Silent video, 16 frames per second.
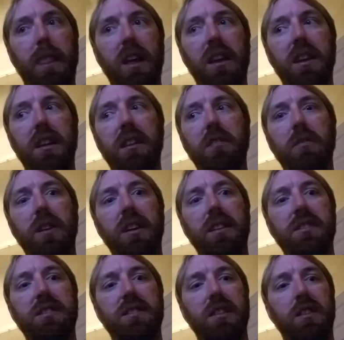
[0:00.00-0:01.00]

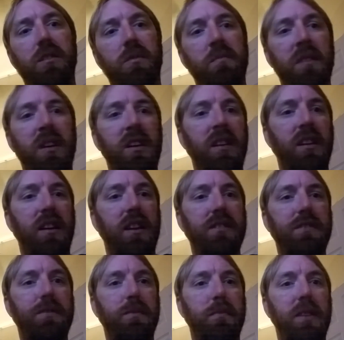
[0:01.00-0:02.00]
anyway, so
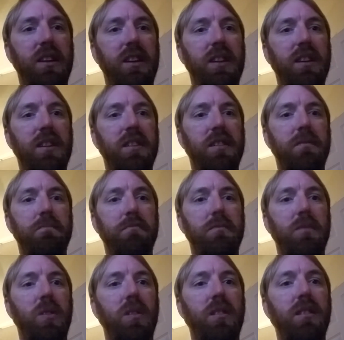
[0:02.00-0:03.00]
as for me,
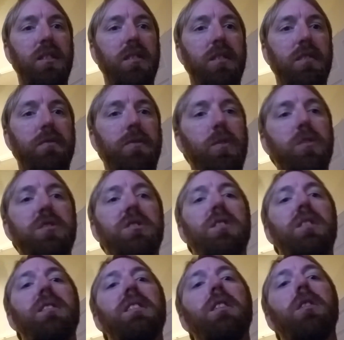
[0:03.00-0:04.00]

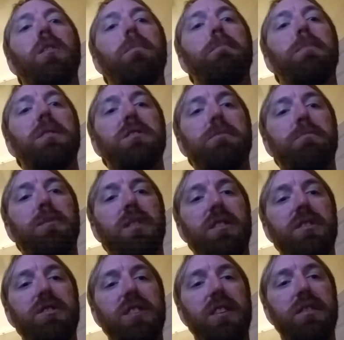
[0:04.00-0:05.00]
unfortunately, all bus
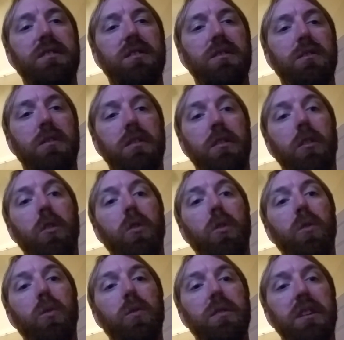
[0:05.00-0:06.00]
projects are on
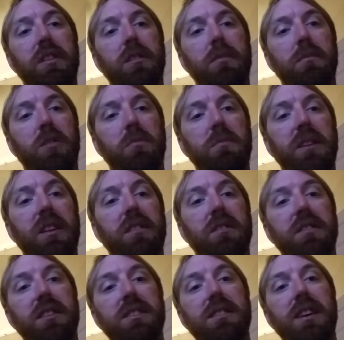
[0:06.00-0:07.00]
hold at the moment
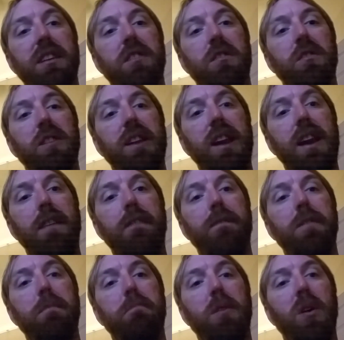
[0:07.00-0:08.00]
unless I already
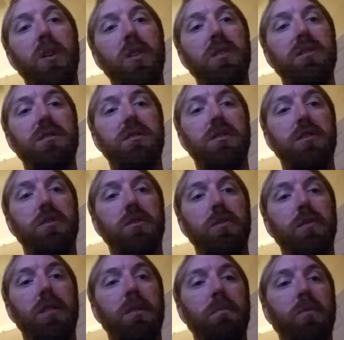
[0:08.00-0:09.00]
have the parts to
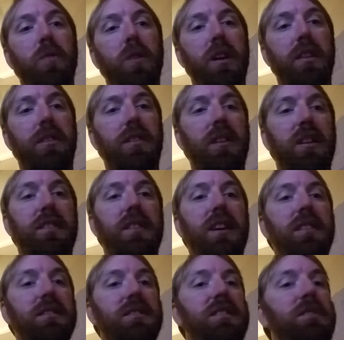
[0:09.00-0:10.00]
do them with, and
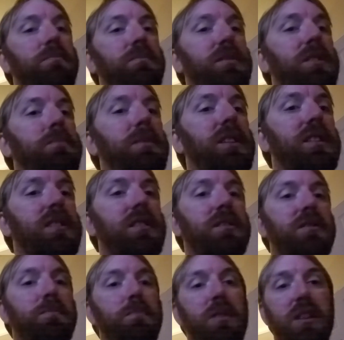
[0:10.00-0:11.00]
that is simply
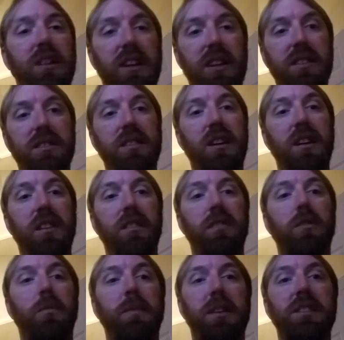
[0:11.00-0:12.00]
because money has gotten a
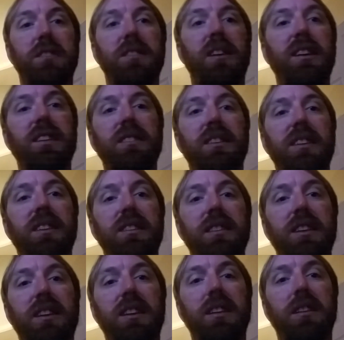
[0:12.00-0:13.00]
little bit tight
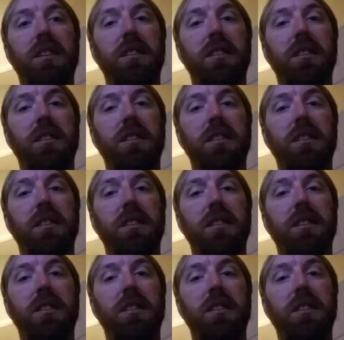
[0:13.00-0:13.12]
lately.